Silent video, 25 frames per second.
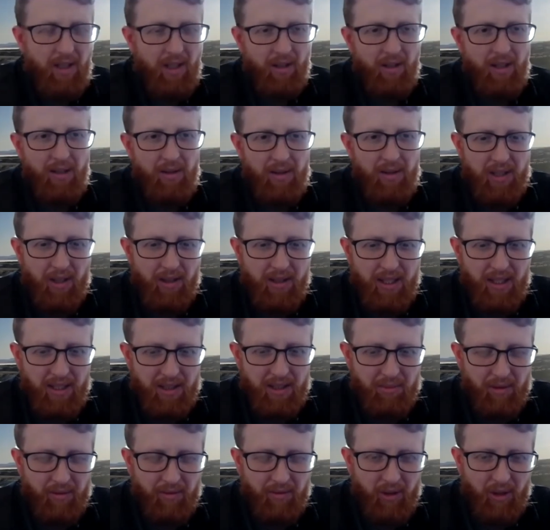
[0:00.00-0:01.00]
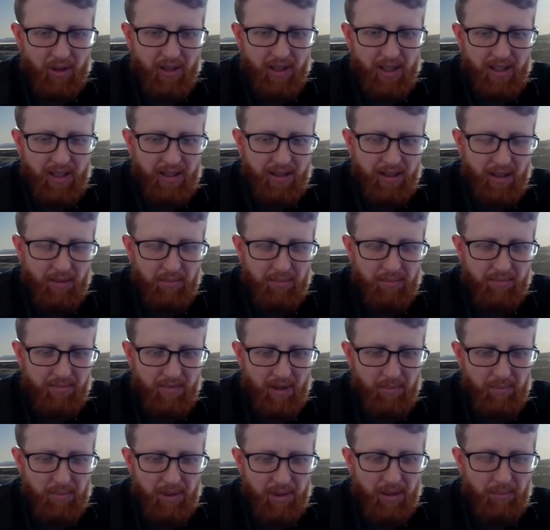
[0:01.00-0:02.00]
and so, yes, we've got a, a,
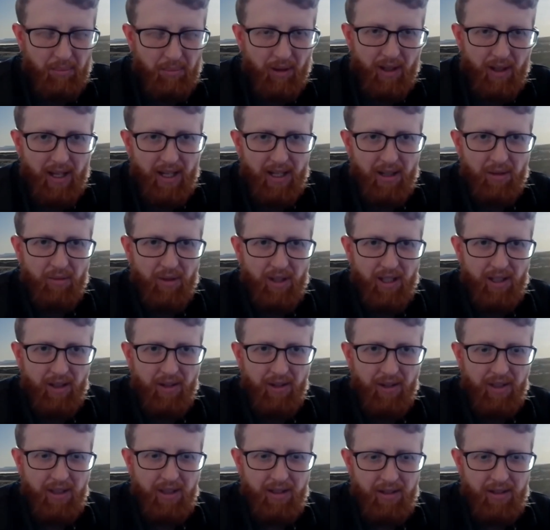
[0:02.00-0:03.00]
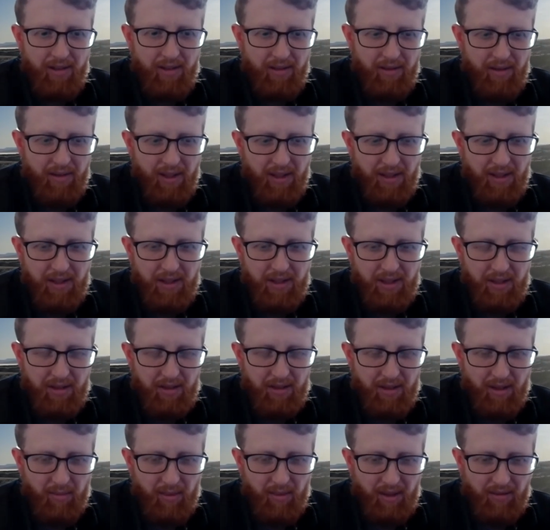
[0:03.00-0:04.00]
a big plan around this.
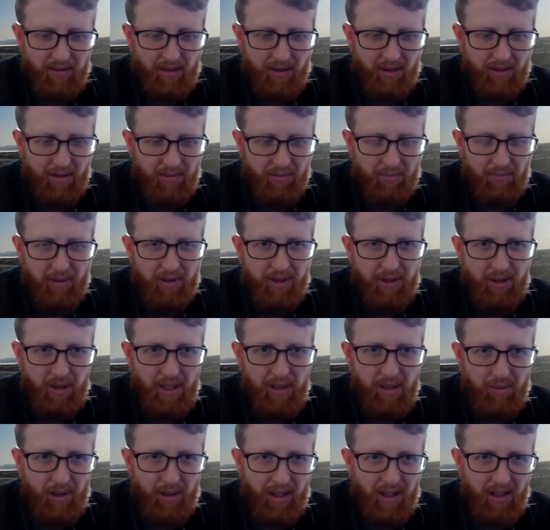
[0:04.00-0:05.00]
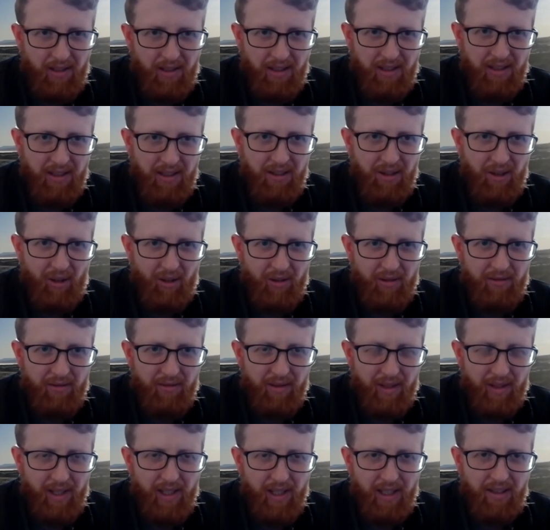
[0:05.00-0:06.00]
I mean, tree planting is not
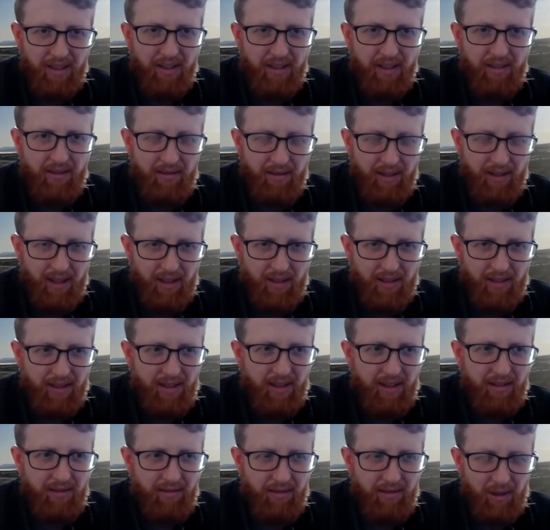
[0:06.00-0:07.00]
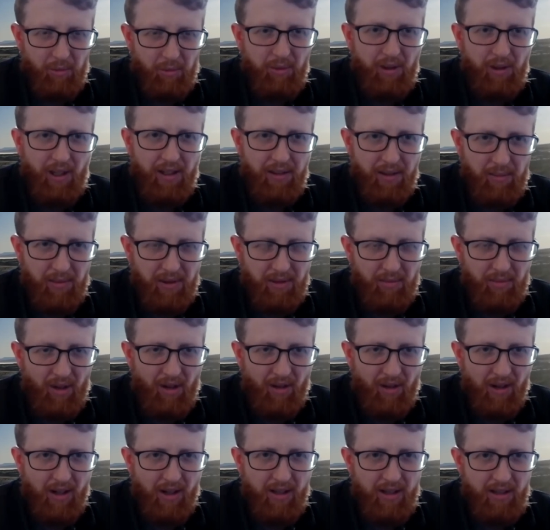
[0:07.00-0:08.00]
the next, you know, you plant them
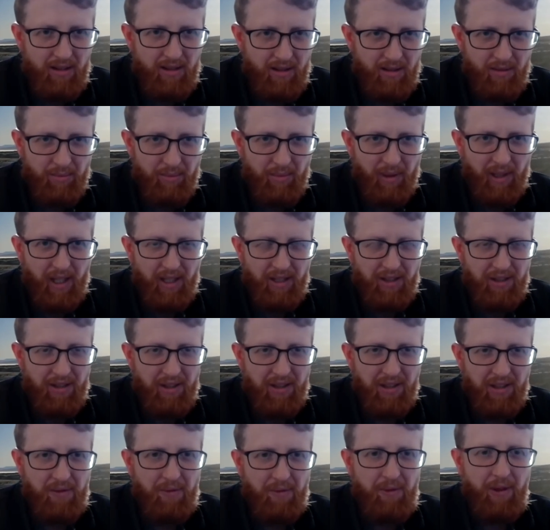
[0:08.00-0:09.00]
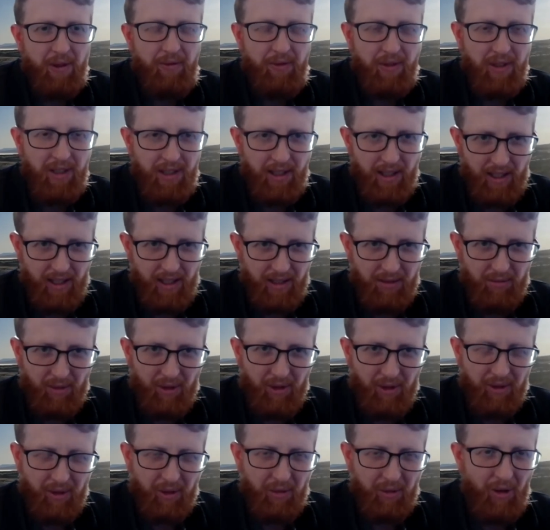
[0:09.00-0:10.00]
tomorrow, but actually there's fifty years
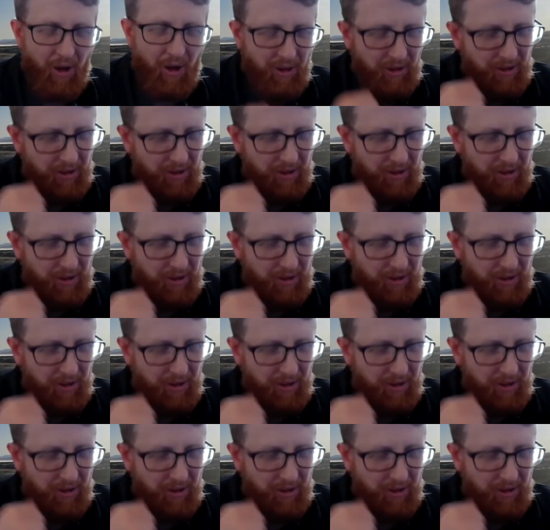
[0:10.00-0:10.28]
worth of growth.